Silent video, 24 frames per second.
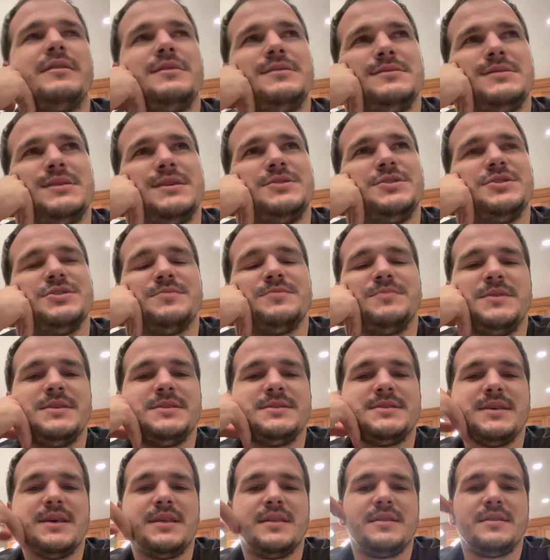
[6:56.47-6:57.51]
that just
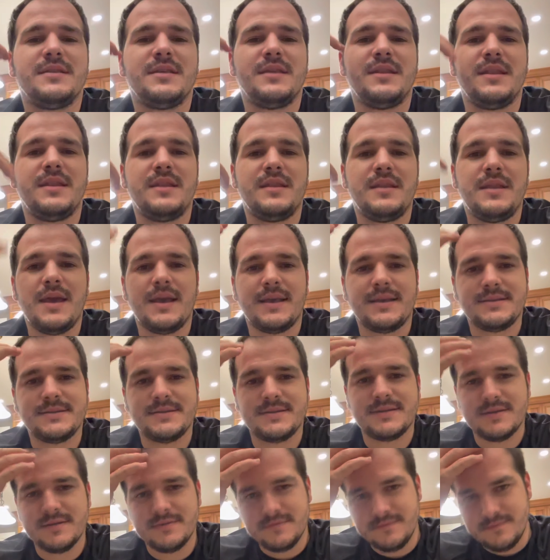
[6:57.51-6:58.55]
means that the
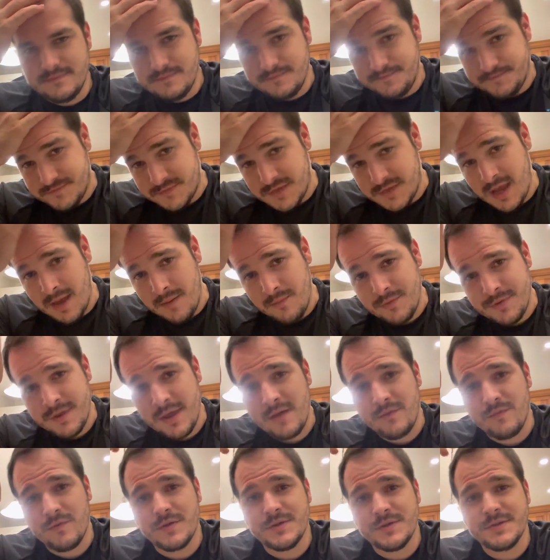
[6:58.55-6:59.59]
next time when
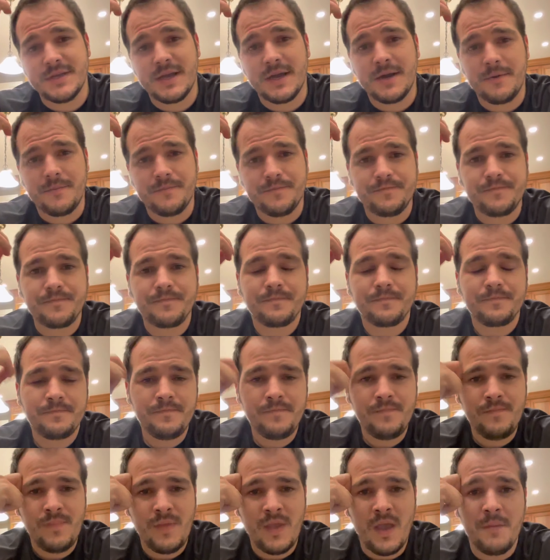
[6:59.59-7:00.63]
that runs out,
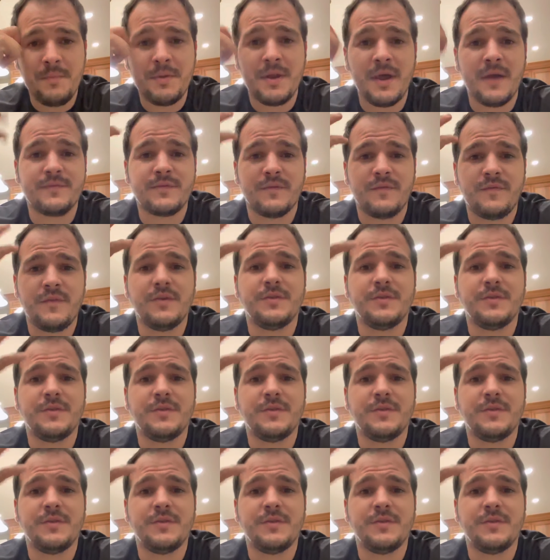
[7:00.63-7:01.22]
I'm going to have to feel